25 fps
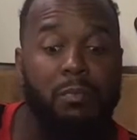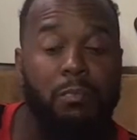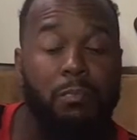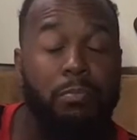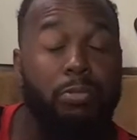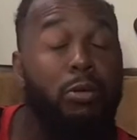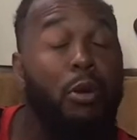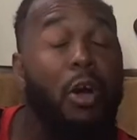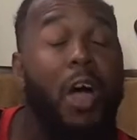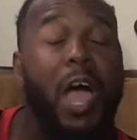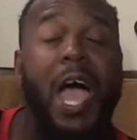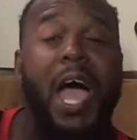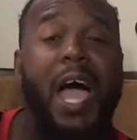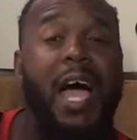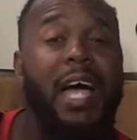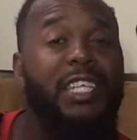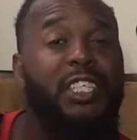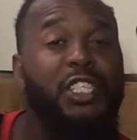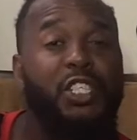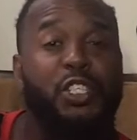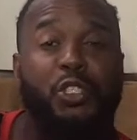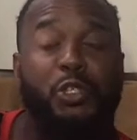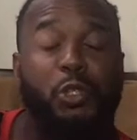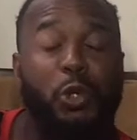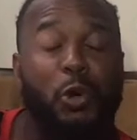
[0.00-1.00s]

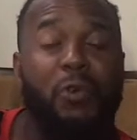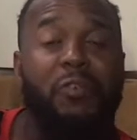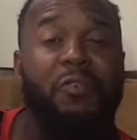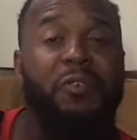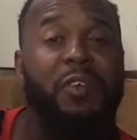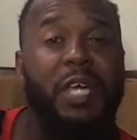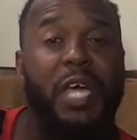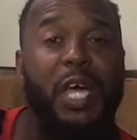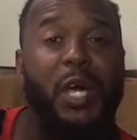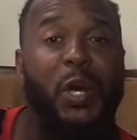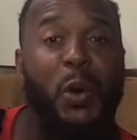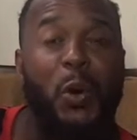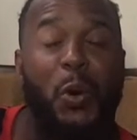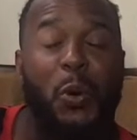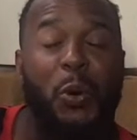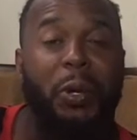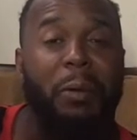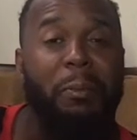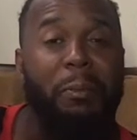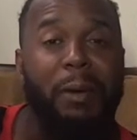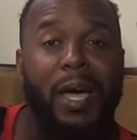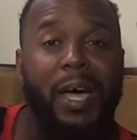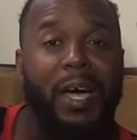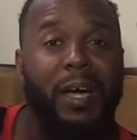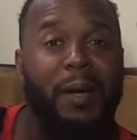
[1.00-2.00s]
prize trophy at
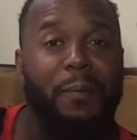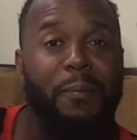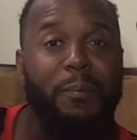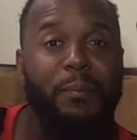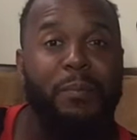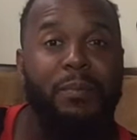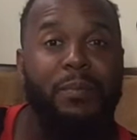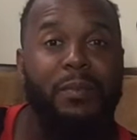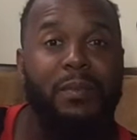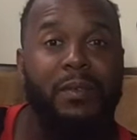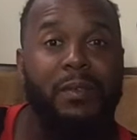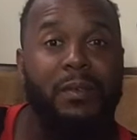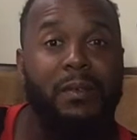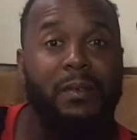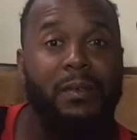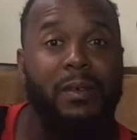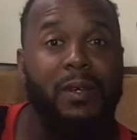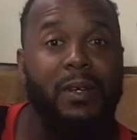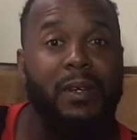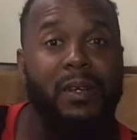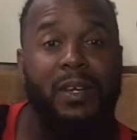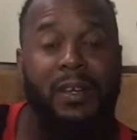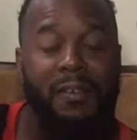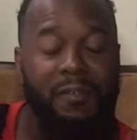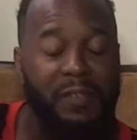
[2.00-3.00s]
quarterback,
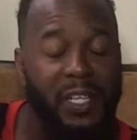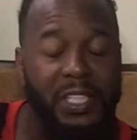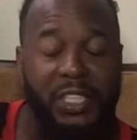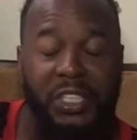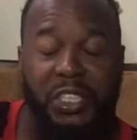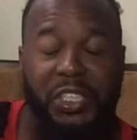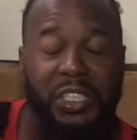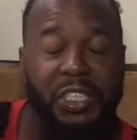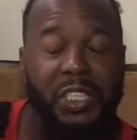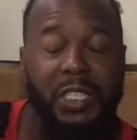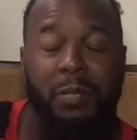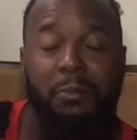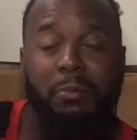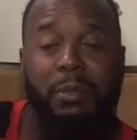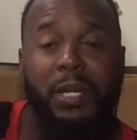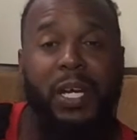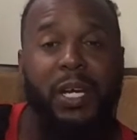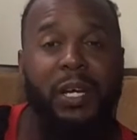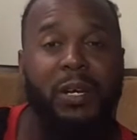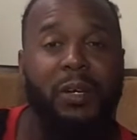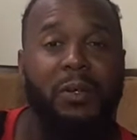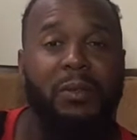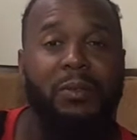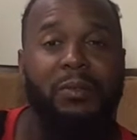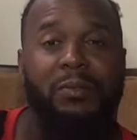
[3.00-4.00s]
if they should sit him
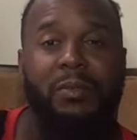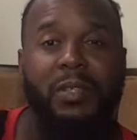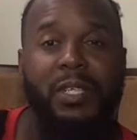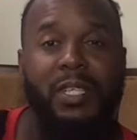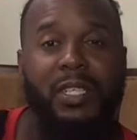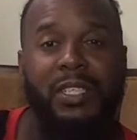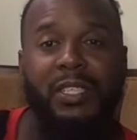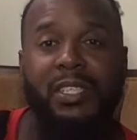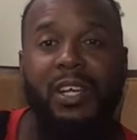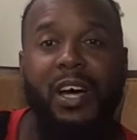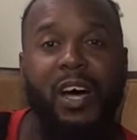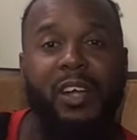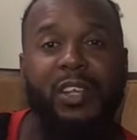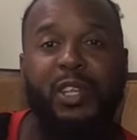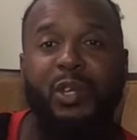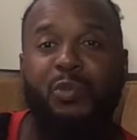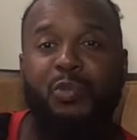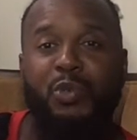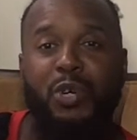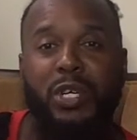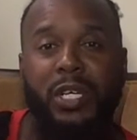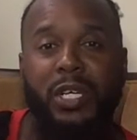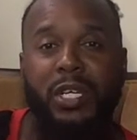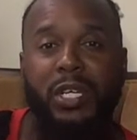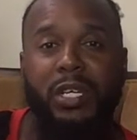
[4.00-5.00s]
down and start the
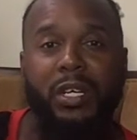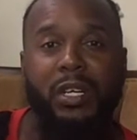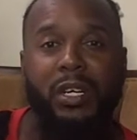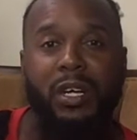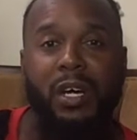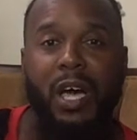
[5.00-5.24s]
rookie.